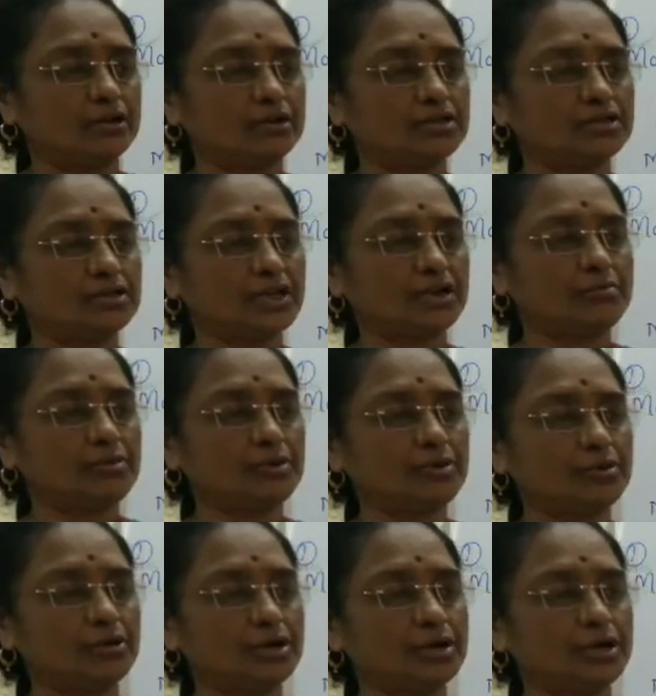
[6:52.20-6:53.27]
This can be
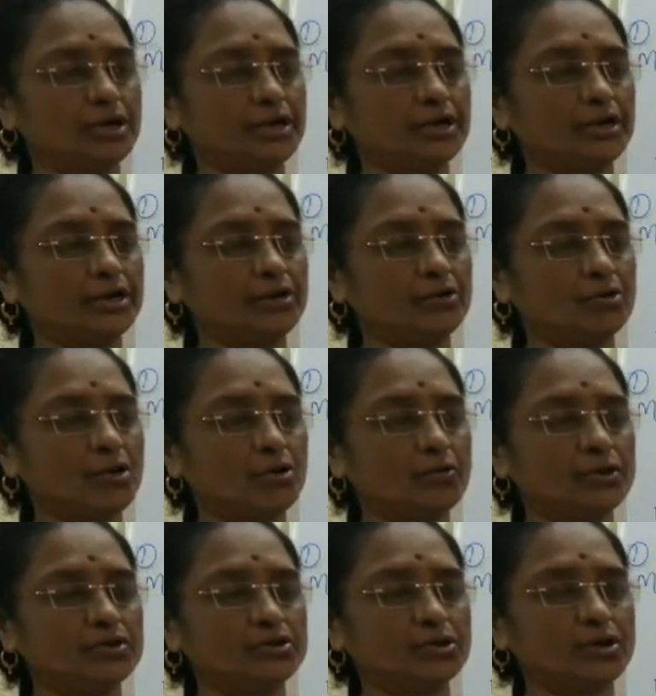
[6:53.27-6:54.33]
rotated in
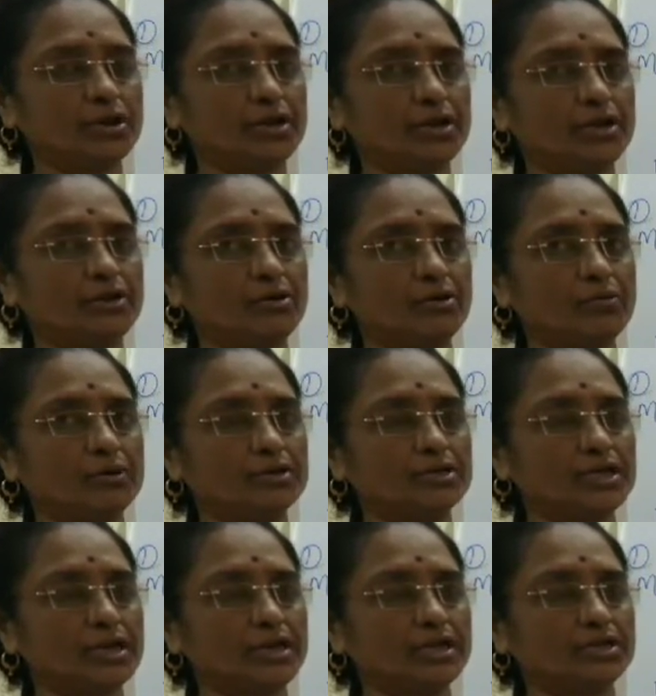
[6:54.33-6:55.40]
clockwise or anti-clockwise
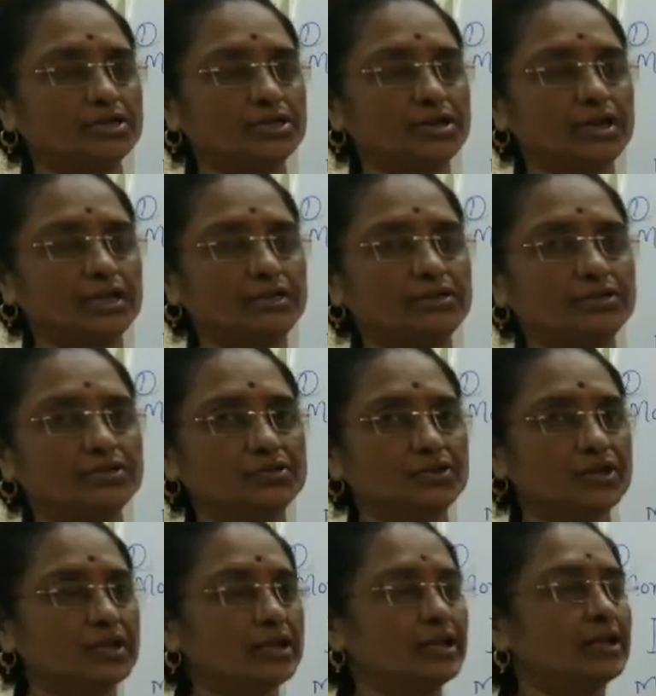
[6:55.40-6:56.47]
direction like this.
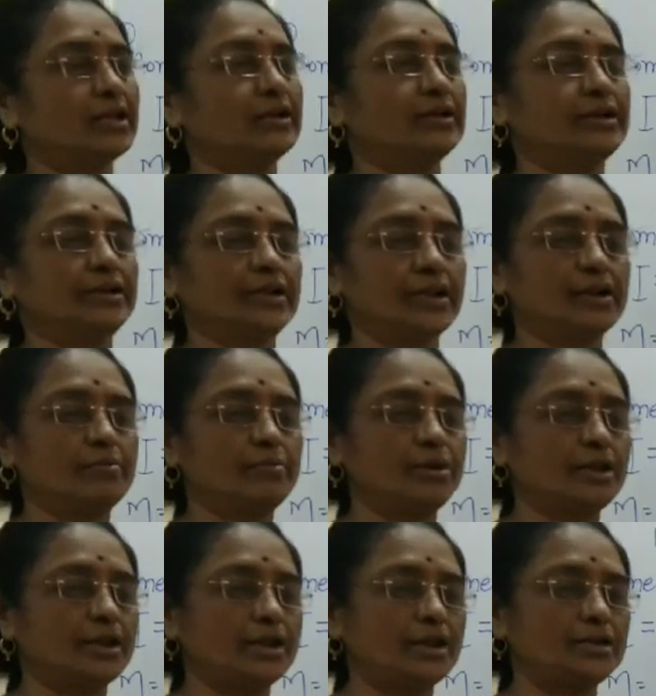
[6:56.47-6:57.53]
It can
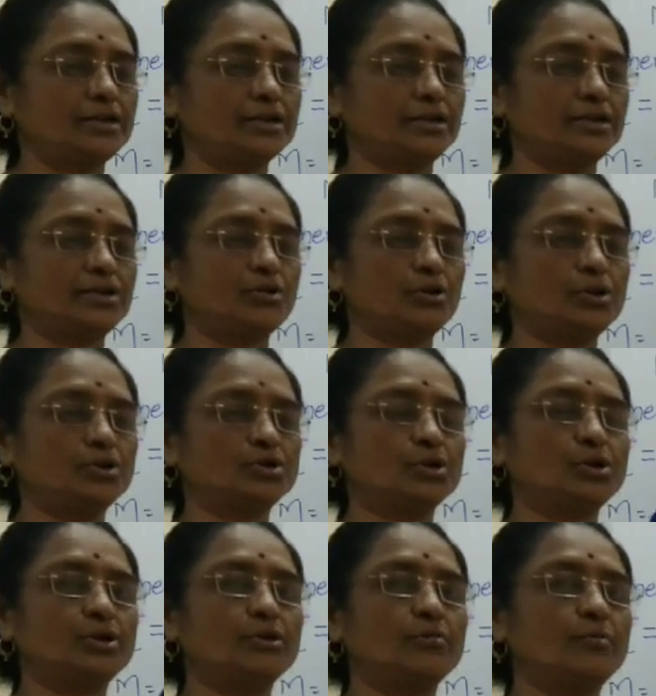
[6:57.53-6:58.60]
be held in
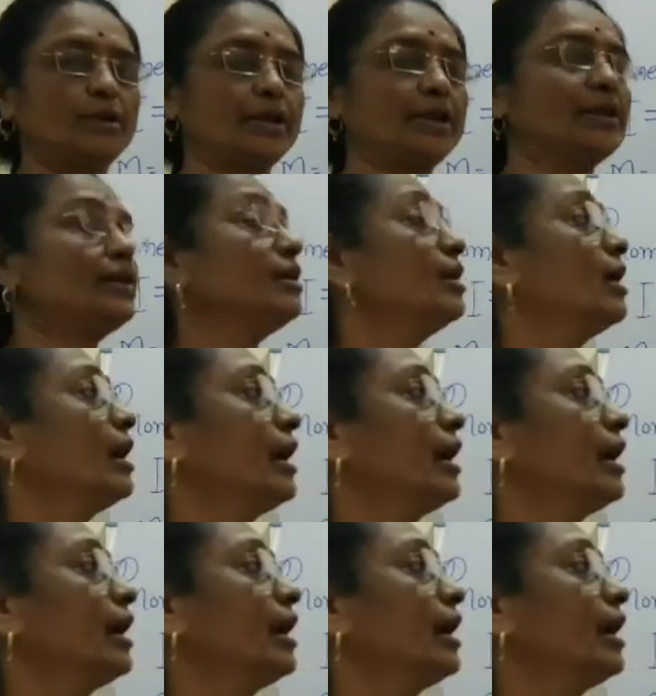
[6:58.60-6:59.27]
horizontal plane.